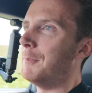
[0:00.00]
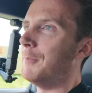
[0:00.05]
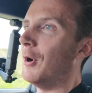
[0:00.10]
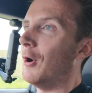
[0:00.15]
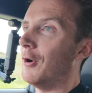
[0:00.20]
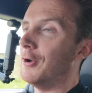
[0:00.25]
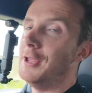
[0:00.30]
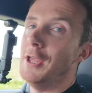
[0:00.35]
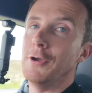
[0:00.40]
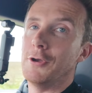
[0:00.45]

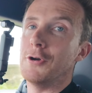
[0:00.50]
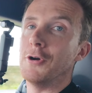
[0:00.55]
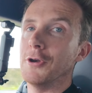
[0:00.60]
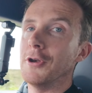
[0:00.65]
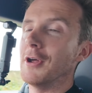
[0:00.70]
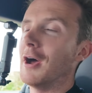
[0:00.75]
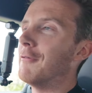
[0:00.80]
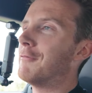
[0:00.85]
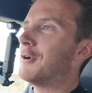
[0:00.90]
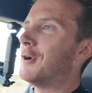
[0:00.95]
But you
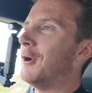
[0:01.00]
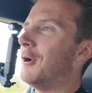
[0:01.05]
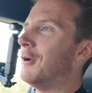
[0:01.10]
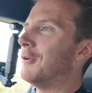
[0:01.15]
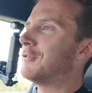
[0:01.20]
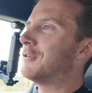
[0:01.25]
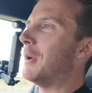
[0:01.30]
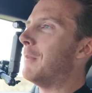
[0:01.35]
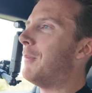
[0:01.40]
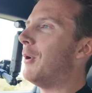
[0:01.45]
could, of
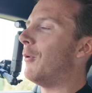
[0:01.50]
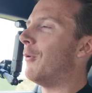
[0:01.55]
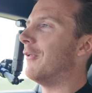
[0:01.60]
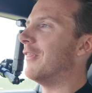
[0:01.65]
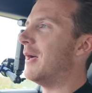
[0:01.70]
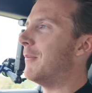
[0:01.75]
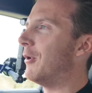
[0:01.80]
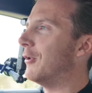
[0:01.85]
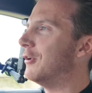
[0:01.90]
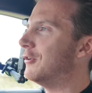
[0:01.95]
course, put
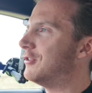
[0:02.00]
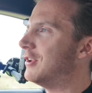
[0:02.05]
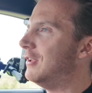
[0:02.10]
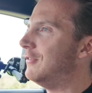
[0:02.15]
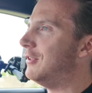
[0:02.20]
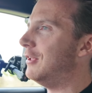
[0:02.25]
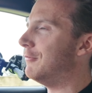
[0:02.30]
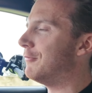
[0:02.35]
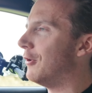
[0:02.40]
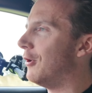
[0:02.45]
one of them on a
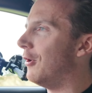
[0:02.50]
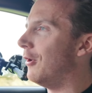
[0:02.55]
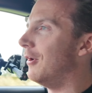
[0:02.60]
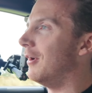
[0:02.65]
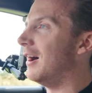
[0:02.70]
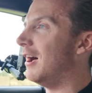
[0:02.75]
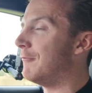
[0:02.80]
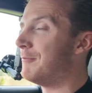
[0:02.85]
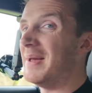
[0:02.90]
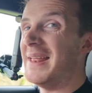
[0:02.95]

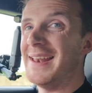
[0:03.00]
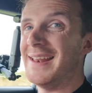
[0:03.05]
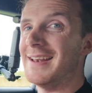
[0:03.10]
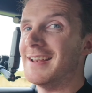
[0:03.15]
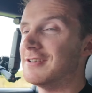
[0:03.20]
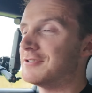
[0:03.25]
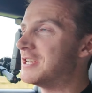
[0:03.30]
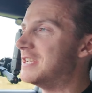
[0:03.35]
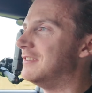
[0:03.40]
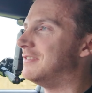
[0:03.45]
GT4. I've been in
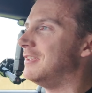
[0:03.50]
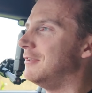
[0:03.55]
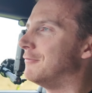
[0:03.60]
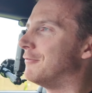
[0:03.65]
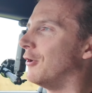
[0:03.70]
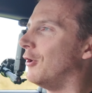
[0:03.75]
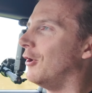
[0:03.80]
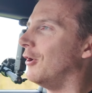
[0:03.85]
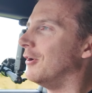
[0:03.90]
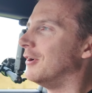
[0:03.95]
a
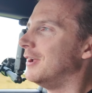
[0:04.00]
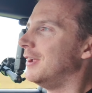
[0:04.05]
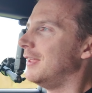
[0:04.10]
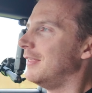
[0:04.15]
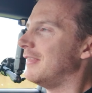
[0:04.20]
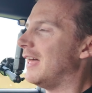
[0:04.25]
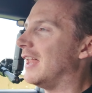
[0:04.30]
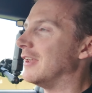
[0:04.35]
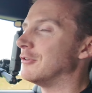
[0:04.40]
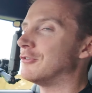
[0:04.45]

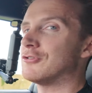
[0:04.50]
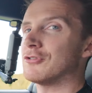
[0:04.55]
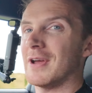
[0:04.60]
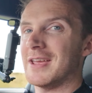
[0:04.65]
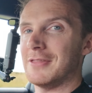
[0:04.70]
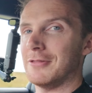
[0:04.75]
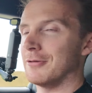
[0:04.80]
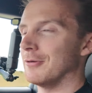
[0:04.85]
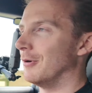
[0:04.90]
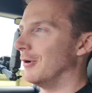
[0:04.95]
GT4 that had a
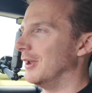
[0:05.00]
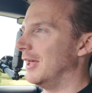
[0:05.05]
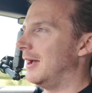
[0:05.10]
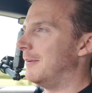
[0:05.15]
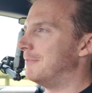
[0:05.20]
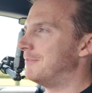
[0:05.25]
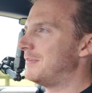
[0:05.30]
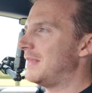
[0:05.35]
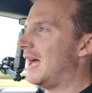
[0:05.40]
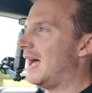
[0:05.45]
straight through on it,
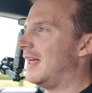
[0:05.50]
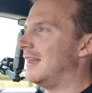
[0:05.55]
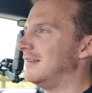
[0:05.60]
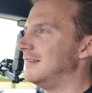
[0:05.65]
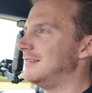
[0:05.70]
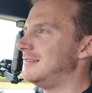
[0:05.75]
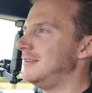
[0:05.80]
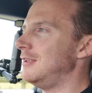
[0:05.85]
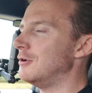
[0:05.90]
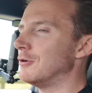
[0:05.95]

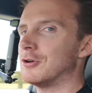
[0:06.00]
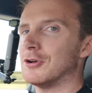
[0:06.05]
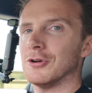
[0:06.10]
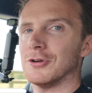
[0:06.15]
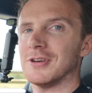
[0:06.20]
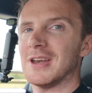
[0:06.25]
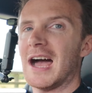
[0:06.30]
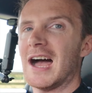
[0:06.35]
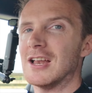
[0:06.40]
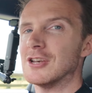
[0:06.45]
and you
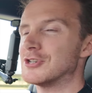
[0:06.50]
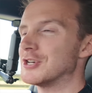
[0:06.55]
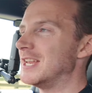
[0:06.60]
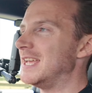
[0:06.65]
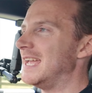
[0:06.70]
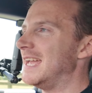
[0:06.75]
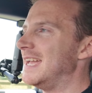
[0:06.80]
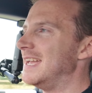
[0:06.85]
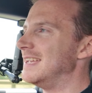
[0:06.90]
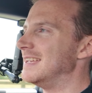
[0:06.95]
couldn't
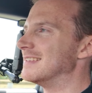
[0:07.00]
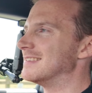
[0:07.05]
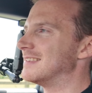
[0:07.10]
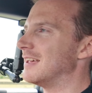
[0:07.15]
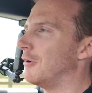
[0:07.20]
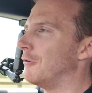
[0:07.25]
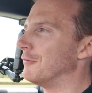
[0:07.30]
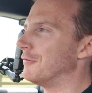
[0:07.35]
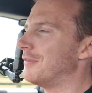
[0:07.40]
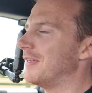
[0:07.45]
actually hear
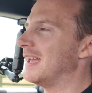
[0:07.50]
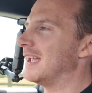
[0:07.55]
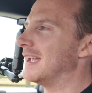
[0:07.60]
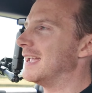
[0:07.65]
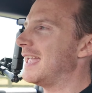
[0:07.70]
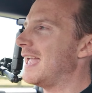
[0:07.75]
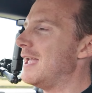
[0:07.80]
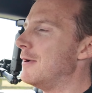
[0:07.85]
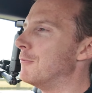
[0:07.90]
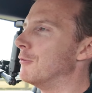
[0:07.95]
yourself
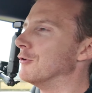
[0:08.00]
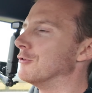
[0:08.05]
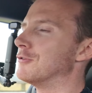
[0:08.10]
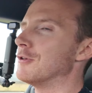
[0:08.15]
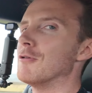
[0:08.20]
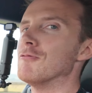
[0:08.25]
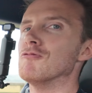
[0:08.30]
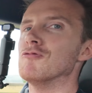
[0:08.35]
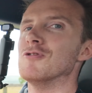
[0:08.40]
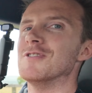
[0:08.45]
think. It was
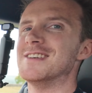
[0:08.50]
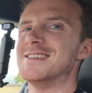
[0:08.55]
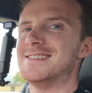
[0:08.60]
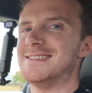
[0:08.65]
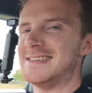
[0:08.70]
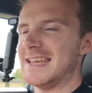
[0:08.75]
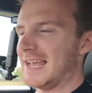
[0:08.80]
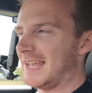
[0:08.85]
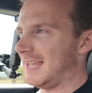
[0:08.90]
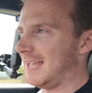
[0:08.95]

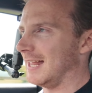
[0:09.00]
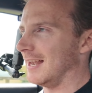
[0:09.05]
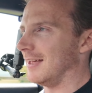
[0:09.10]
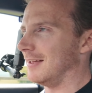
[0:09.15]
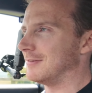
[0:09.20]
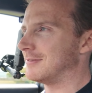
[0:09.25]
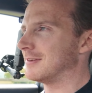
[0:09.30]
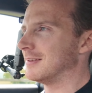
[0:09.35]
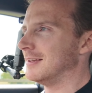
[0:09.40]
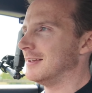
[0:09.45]

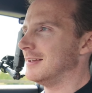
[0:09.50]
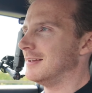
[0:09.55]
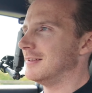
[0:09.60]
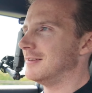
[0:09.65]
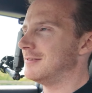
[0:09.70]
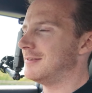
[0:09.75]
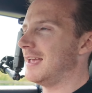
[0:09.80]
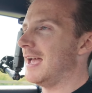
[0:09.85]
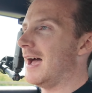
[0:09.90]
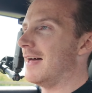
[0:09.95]
ridiculous.
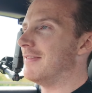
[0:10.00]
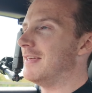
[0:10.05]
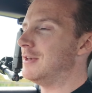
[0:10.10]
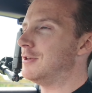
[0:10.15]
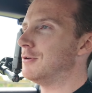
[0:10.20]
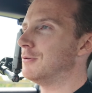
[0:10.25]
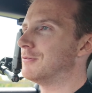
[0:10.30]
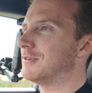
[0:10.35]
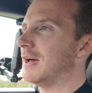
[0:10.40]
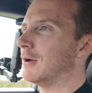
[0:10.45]
So yeah, they
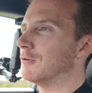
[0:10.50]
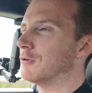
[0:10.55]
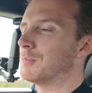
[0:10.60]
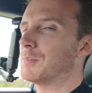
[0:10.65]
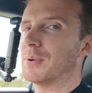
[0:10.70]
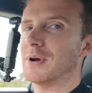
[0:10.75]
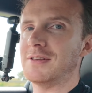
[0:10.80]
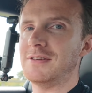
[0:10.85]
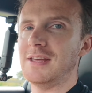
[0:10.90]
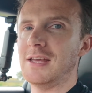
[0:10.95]
do
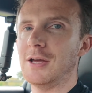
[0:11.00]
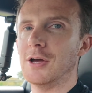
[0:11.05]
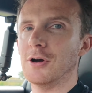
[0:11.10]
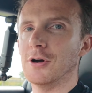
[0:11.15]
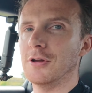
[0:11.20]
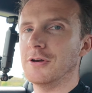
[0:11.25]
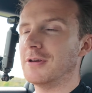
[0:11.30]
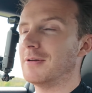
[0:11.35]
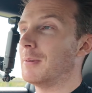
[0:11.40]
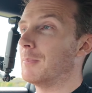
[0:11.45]
sound pretty
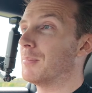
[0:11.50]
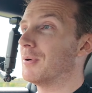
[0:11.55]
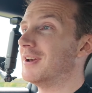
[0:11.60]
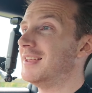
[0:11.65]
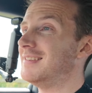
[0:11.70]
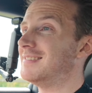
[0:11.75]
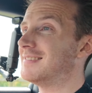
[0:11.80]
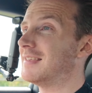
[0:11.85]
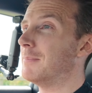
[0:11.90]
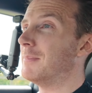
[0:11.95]
good,
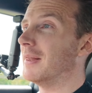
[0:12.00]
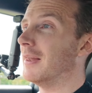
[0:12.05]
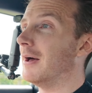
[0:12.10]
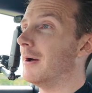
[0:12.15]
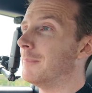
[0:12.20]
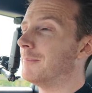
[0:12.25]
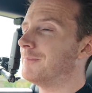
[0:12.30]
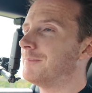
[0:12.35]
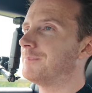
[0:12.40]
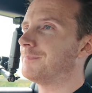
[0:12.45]
pretty
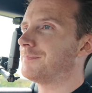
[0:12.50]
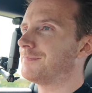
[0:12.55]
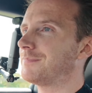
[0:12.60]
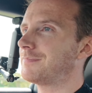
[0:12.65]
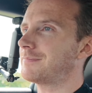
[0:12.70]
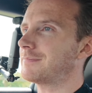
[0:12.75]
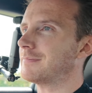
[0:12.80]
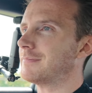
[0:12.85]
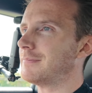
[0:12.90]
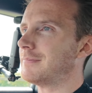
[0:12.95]
similar.
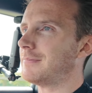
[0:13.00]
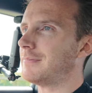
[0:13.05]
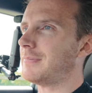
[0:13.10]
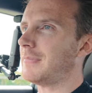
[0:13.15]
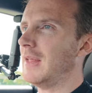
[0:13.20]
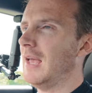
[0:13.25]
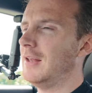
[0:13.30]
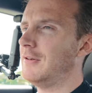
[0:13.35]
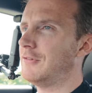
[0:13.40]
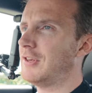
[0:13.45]

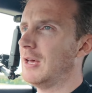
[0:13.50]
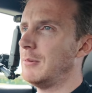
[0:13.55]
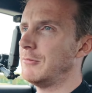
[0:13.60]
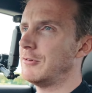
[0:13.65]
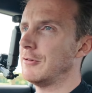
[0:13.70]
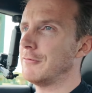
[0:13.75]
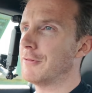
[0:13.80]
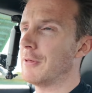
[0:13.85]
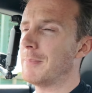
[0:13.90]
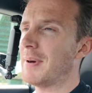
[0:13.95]
In
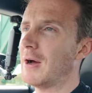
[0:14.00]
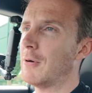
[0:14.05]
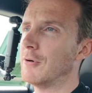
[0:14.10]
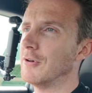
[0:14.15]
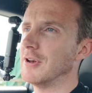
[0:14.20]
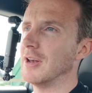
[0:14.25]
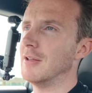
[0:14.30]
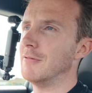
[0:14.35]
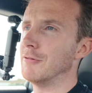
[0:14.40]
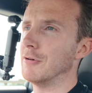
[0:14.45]
terms of the
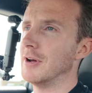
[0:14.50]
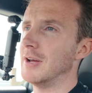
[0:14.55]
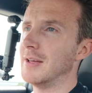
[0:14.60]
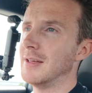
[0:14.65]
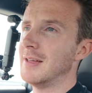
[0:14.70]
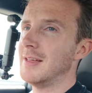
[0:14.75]
power delivery,